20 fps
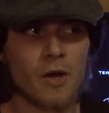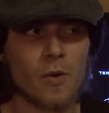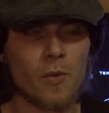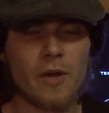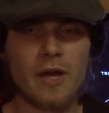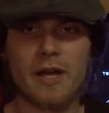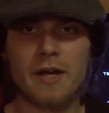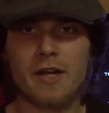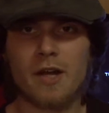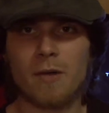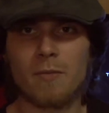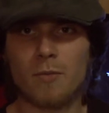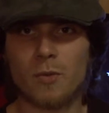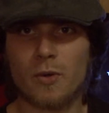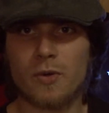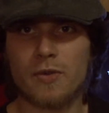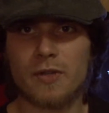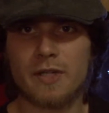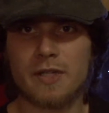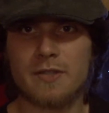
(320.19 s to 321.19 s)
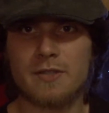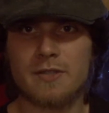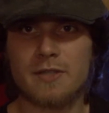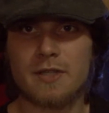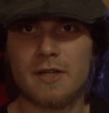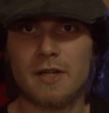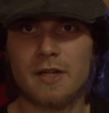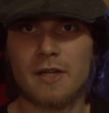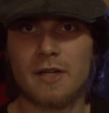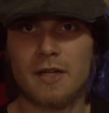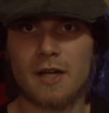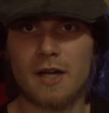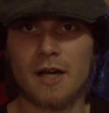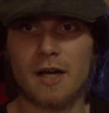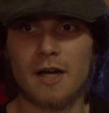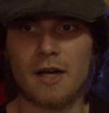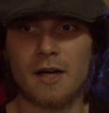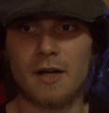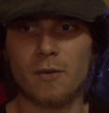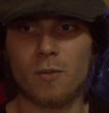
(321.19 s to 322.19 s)
We had a couple more things.
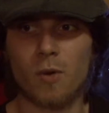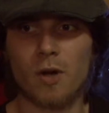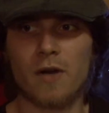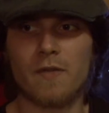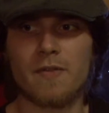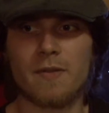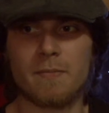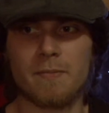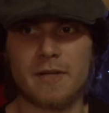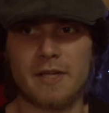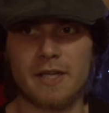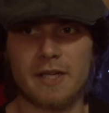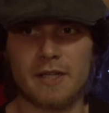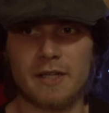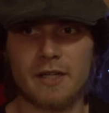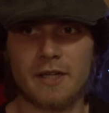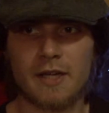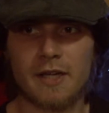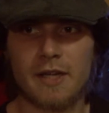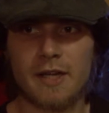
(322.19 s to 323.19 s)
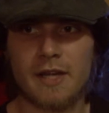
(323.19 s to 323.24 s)
One of them being